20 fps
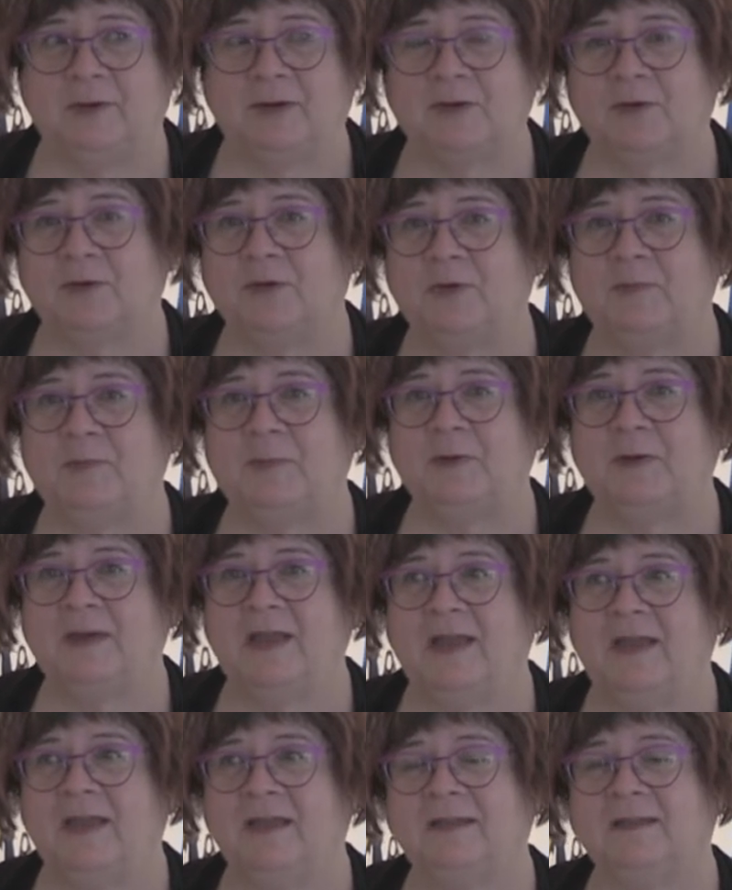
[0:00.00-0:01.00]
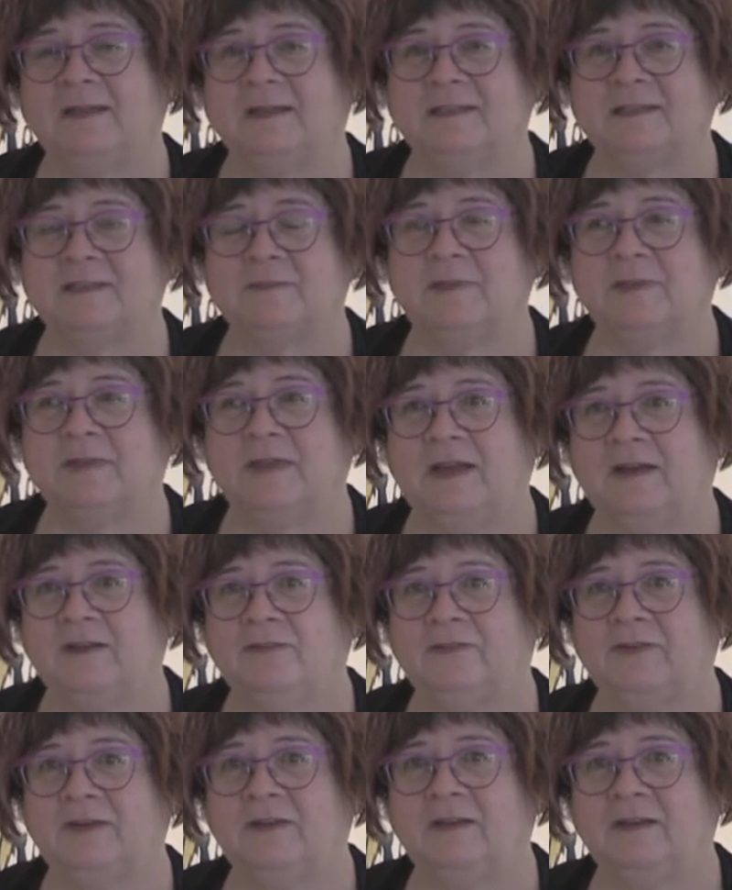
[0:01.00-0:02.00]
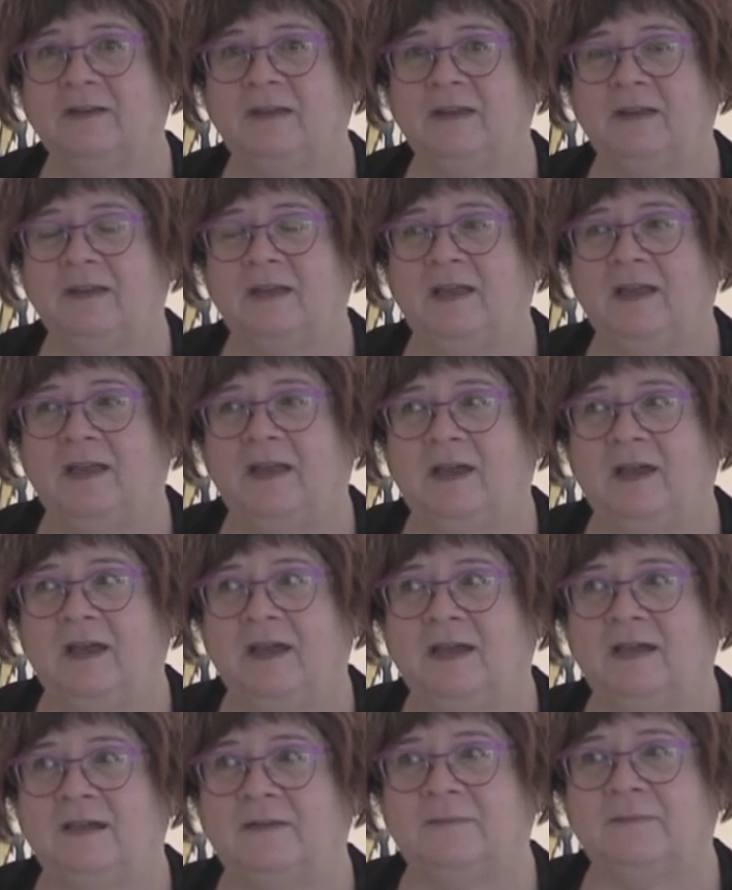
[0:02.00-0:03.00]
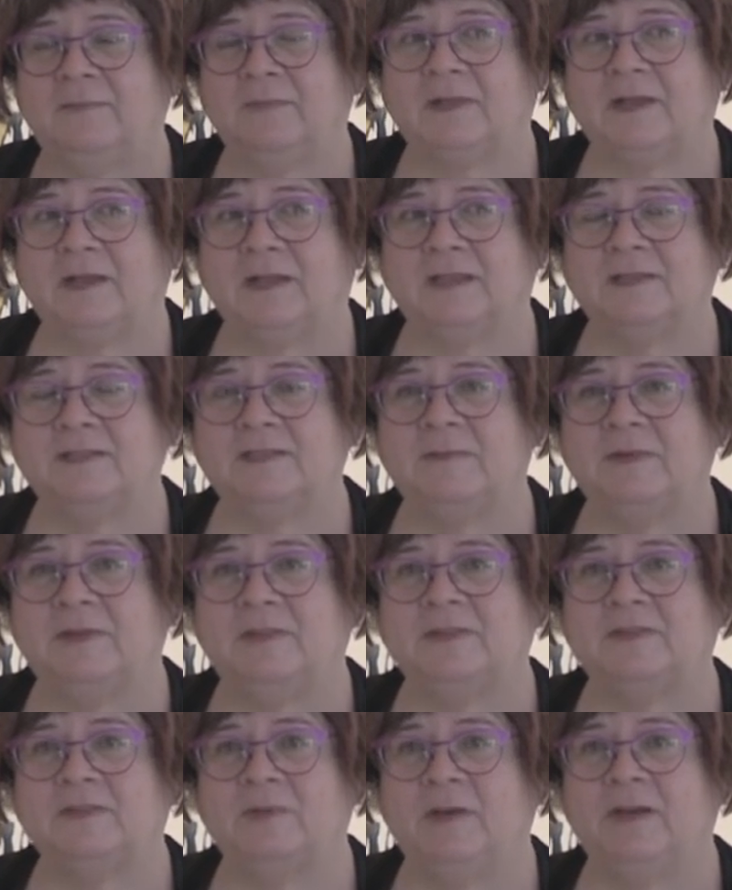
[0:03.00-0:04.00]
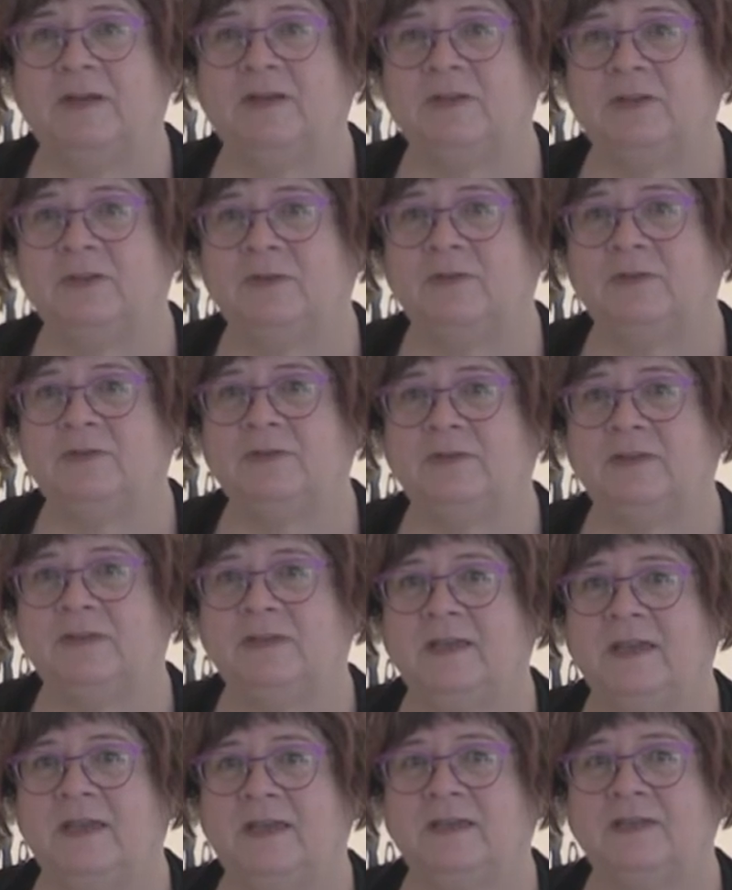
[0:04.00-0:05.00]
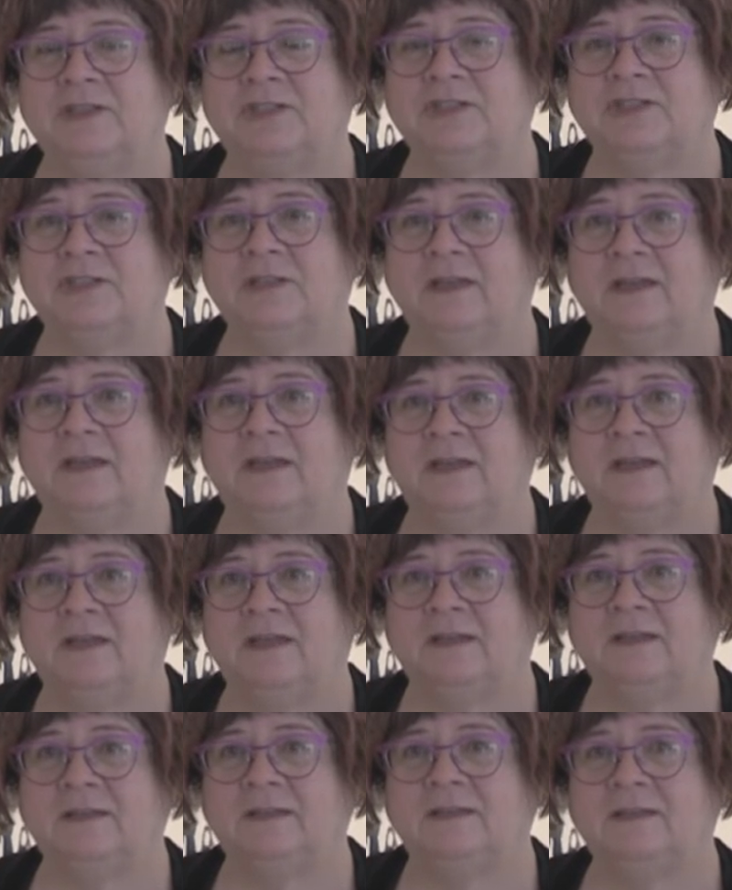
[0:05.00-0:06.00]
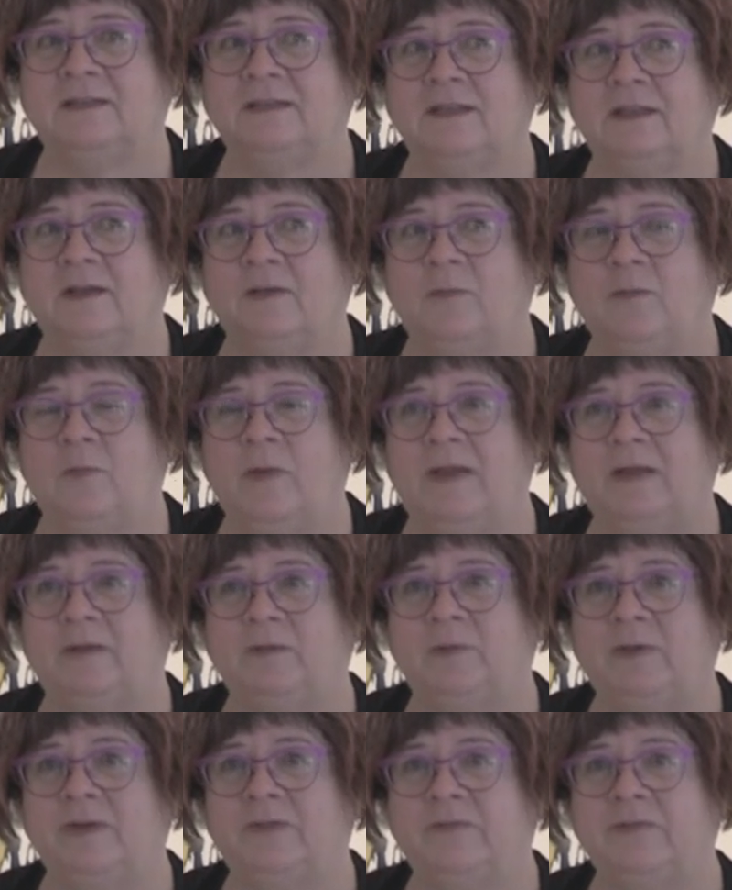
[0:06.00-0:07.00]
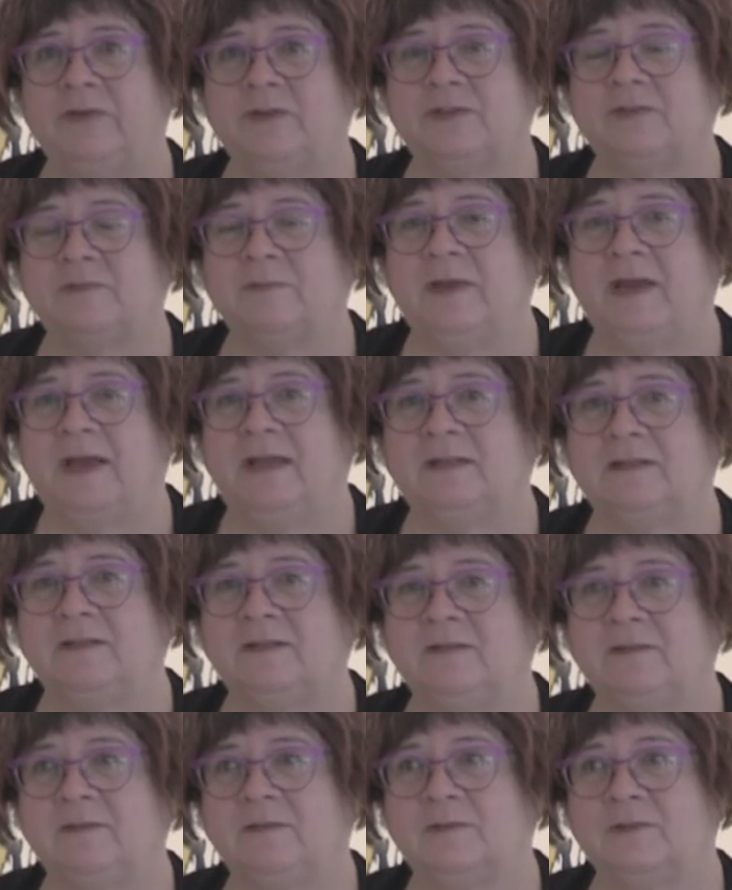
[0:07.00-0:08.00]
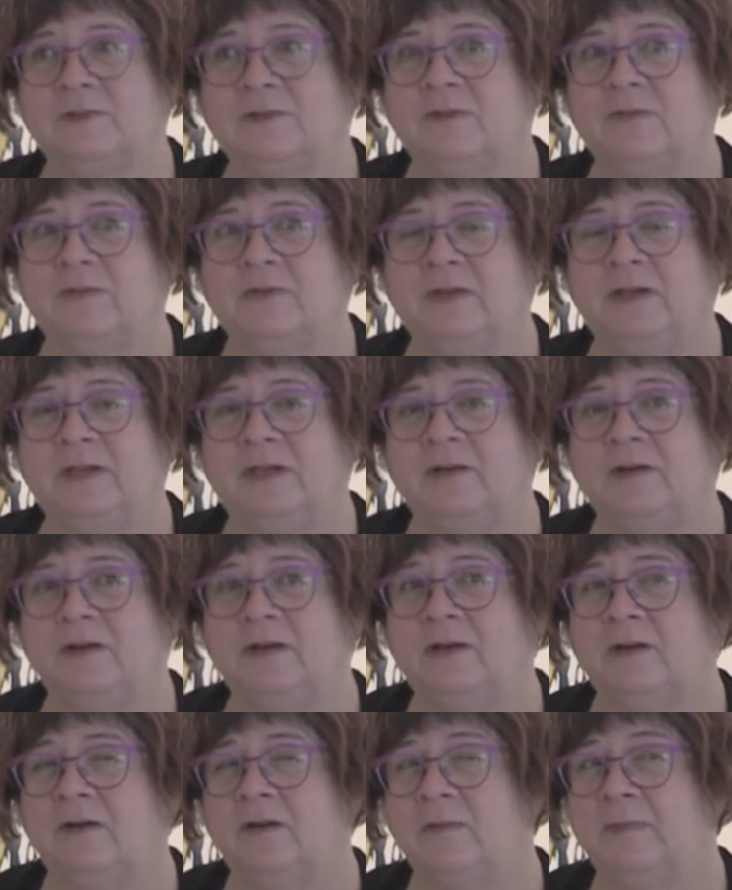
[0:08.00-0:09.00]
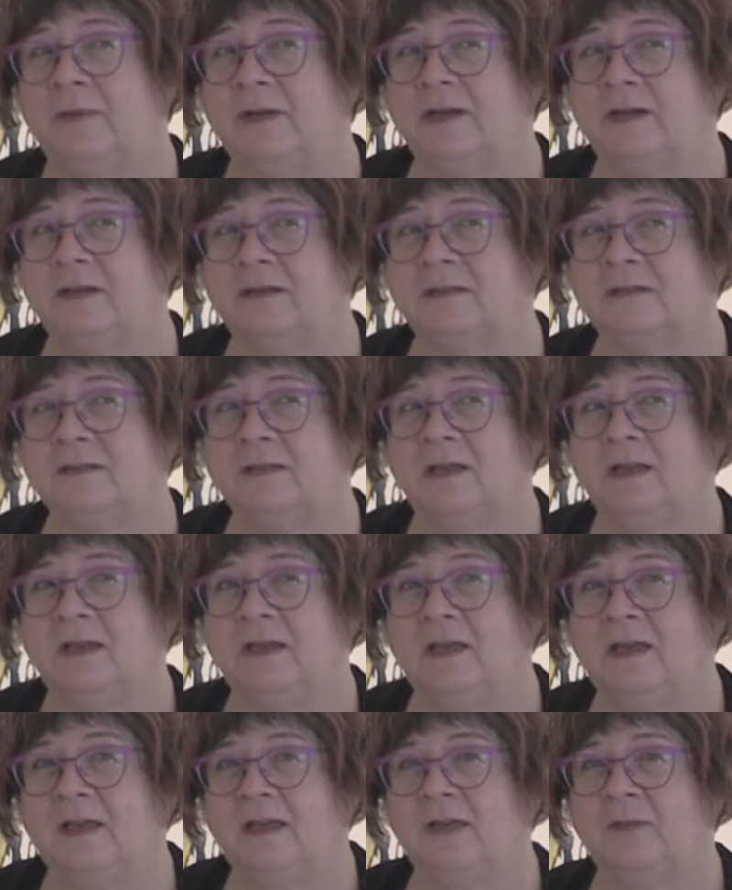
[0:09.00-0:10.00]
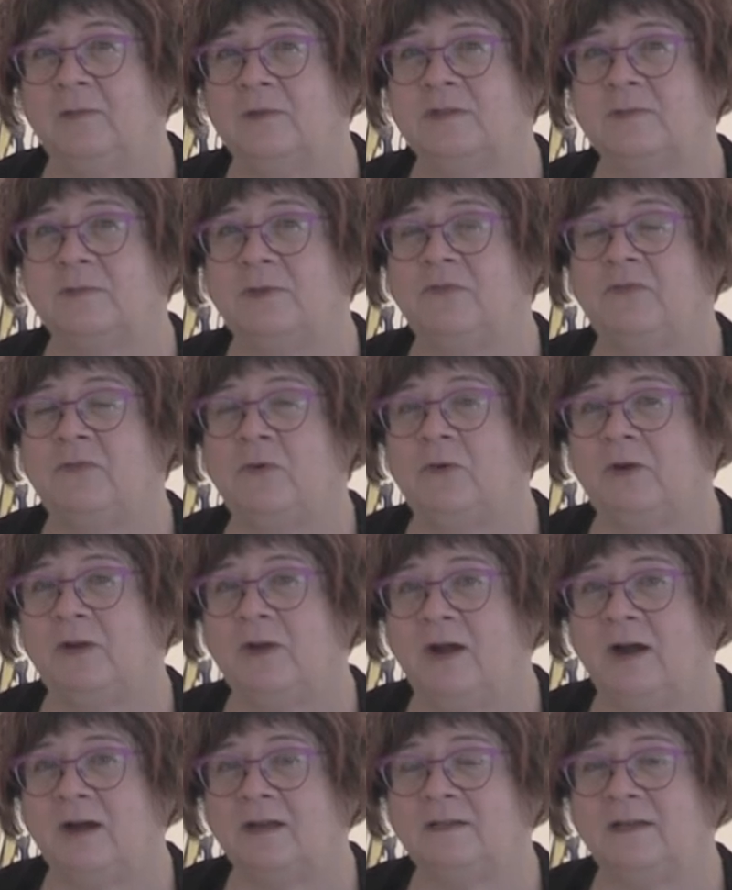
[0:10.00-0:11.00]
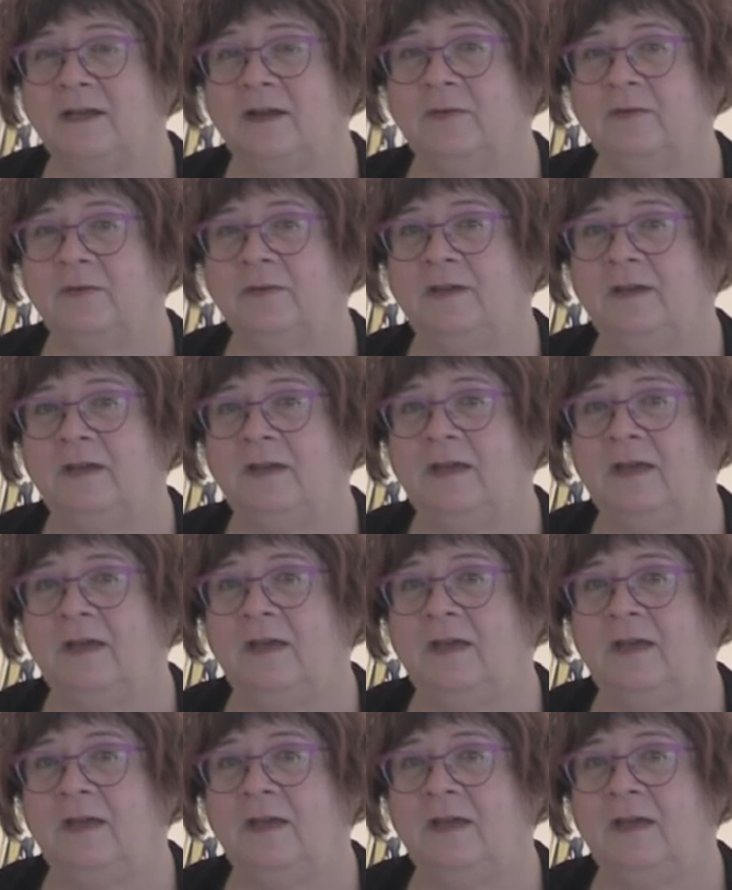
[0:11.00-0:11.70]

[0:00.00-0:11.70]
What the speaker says: Margo Cooper, and Elizabeth Carefoot. Elizabeth is quite new to the Gage, and when we first met, it was over a year ago because it was before lockdown.